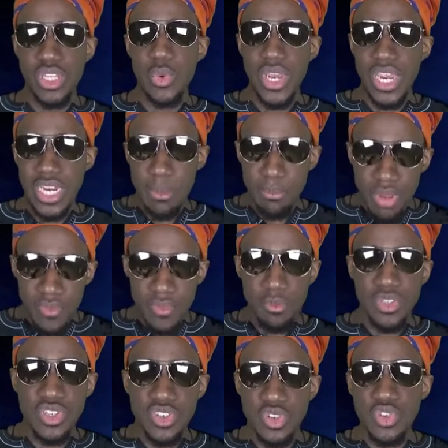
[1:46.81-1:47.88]
They were in a perfect
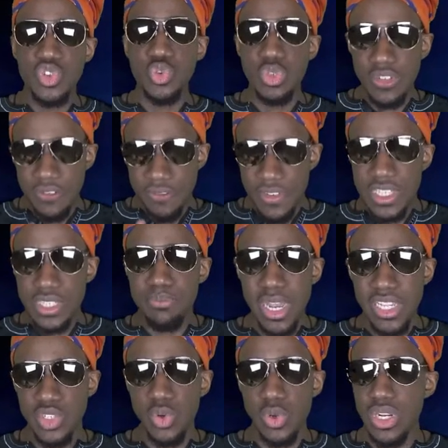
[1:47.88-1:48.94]
position to defeat
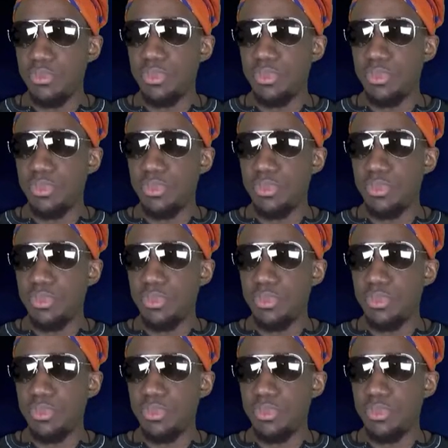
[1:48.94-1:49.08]
Barcelona.